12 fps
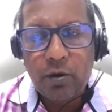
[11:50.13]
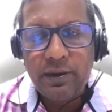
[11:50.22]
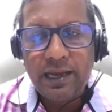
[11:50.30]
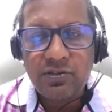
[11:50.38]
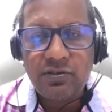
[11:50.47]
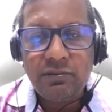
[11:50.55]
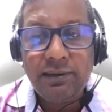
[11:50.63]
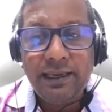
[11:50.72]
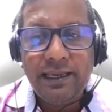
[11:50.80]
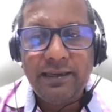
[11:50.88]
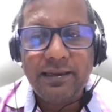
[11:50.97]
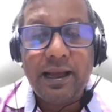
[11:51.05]
on how to
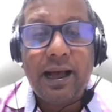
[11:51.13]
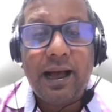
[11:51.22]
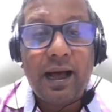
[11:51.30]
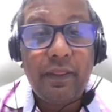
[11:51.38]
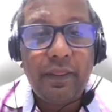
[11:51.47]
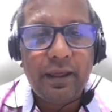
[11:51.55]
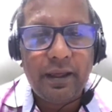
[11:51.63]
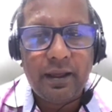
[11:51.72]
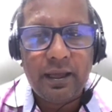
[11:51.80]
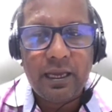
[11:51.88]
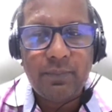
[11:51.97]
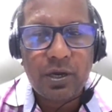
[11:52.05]
lead
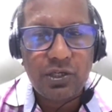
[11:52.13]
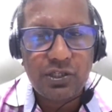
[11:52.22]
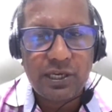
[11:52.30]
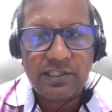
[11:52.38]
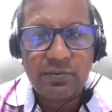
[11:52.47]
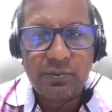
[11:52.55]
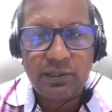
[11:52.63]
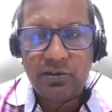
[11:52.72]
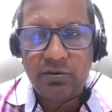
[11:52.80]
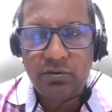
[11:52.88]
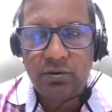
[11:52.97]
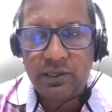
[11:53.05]
other projects
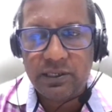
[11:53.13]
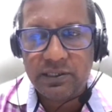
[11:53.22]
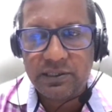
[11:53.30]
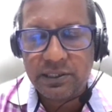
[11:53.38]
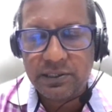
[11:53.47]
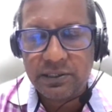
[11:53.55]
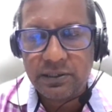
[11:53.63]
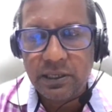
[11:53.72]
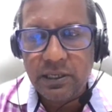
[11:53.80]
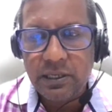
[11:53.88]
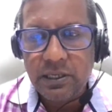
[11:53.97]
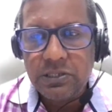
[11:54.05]
within your organization.
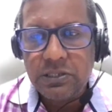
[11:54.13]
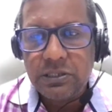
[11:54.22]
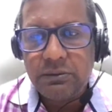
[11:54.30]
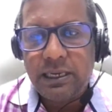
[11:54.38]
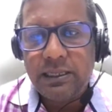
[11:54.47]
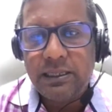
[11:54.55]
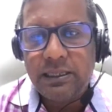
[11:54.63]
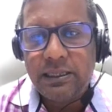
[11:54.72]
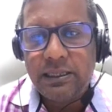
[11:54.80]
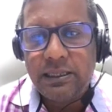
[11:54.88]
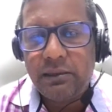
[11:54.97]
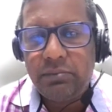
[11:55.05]
So I
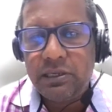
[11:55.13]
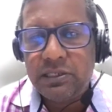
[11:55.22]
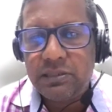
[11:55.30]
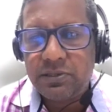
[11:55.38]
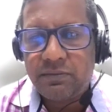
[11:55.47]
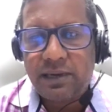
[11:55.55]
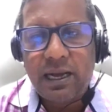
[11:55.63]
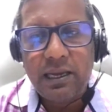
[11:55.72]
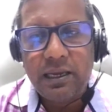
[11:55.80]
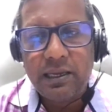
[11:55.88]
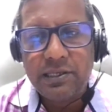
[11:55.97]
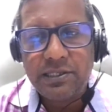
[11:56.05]
think in terms of
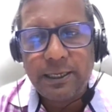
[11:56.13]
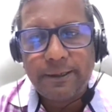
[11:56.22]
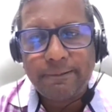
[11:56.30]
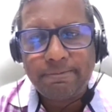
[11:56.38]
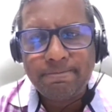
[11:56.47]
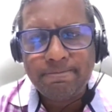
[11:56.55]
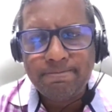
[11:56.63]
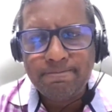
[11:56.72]
highlights, it